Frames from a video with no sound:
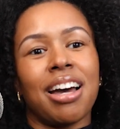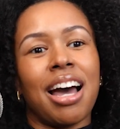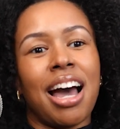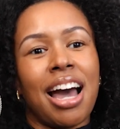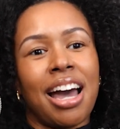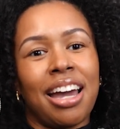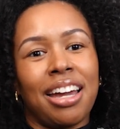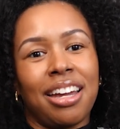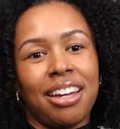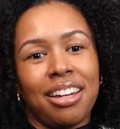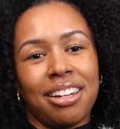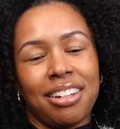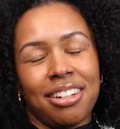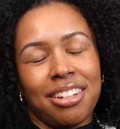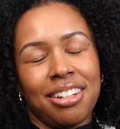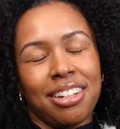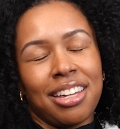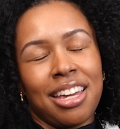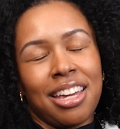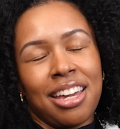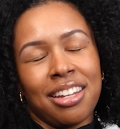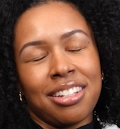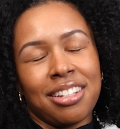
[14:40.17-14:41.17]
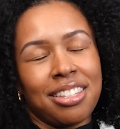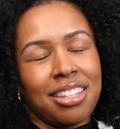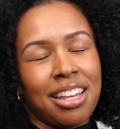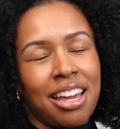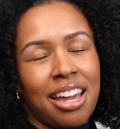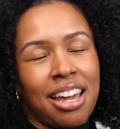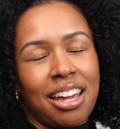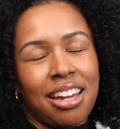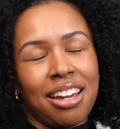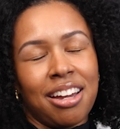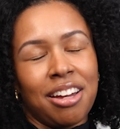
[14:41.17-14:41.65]
I can't
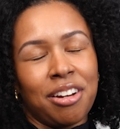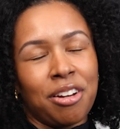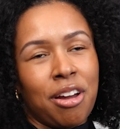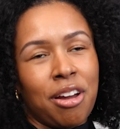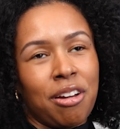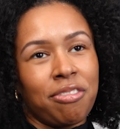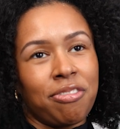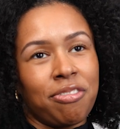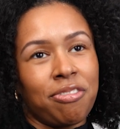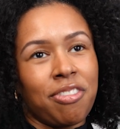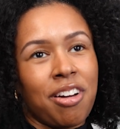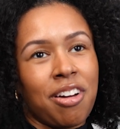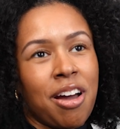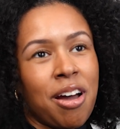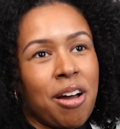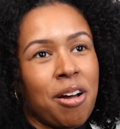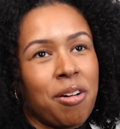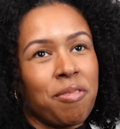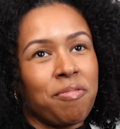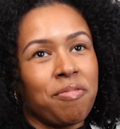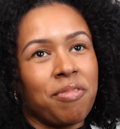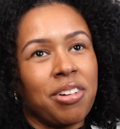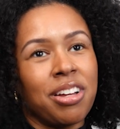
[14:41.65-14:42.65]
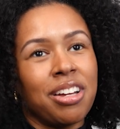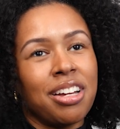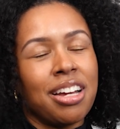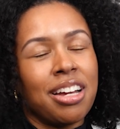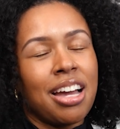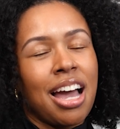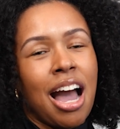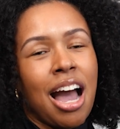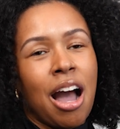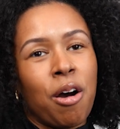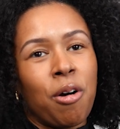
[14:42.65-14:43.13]
say enough
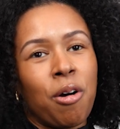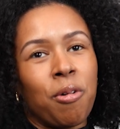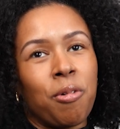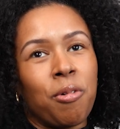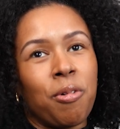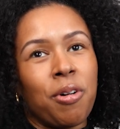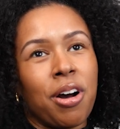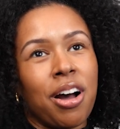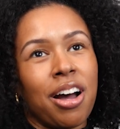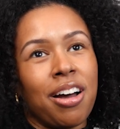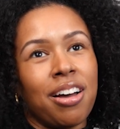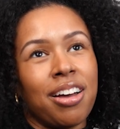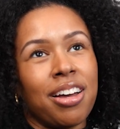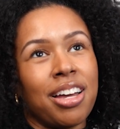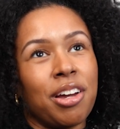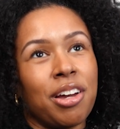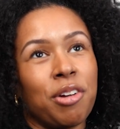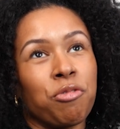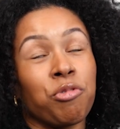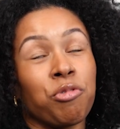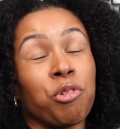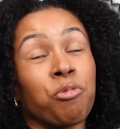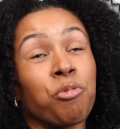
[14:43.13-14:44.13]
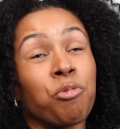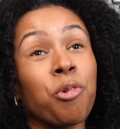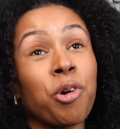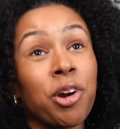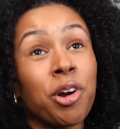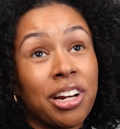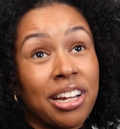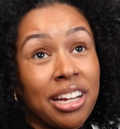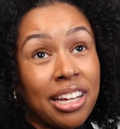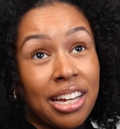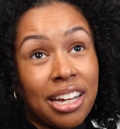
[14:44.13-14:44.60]
how
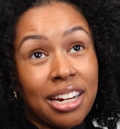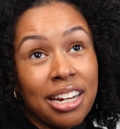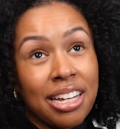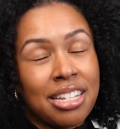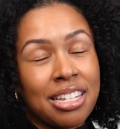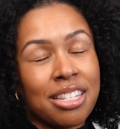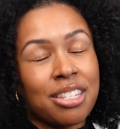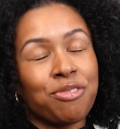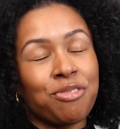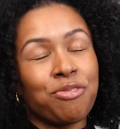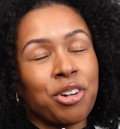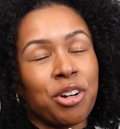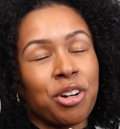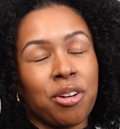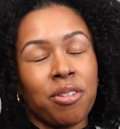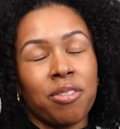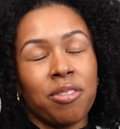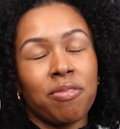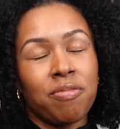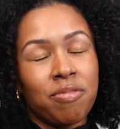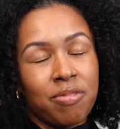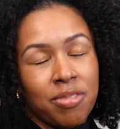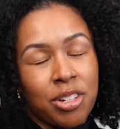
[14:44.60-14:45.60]
rewarding it is for,